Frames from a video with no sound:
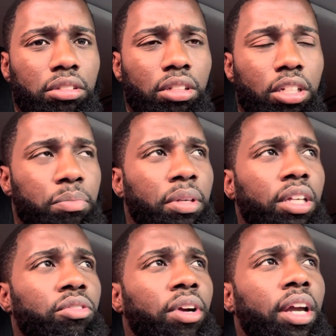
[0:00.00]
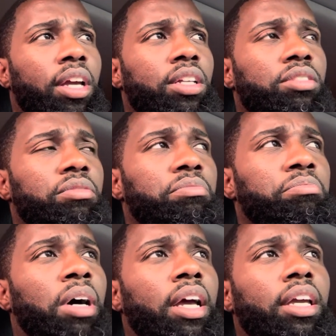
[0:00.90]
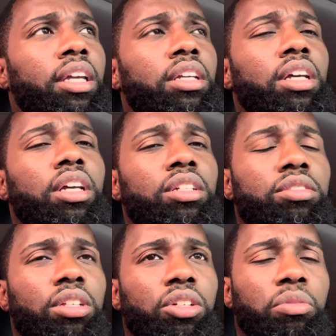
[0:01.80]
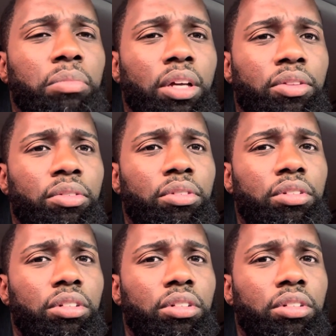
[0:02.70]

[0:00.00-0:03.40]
Because being raised by a single mother,